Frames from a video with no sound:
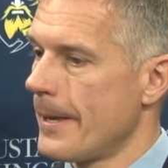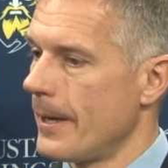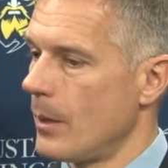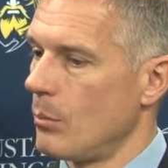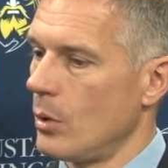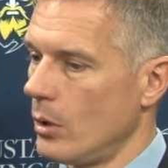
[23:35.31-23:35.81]

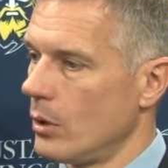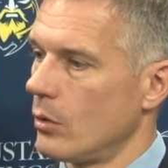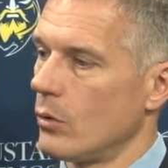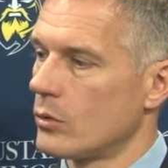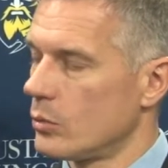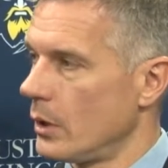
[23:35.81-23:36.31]
and building
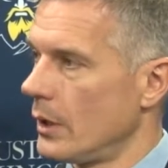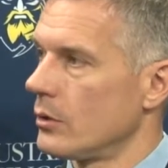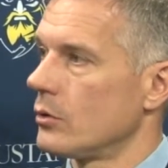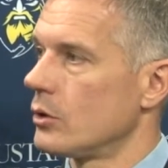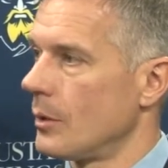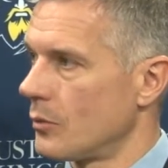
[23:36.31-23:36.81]
those
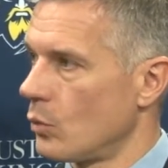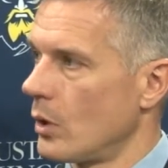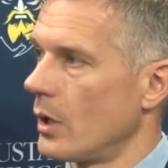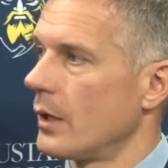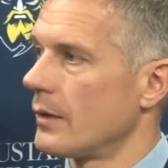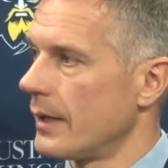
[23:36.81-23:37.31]
relationships
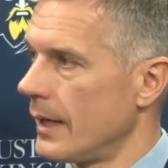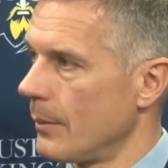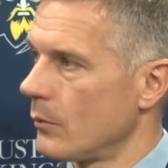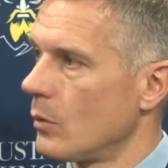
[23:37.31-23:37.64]
one at a time